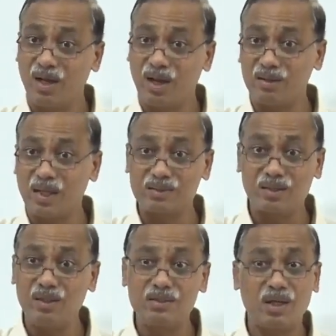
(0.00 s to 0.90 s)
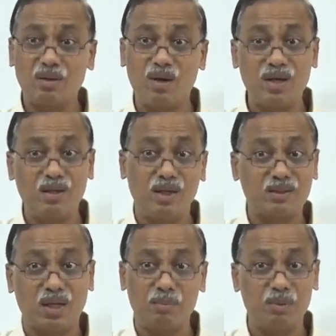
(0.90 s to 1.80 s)
and that skill is required in
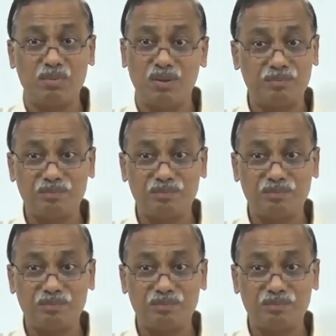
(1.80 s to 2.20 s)
HR people.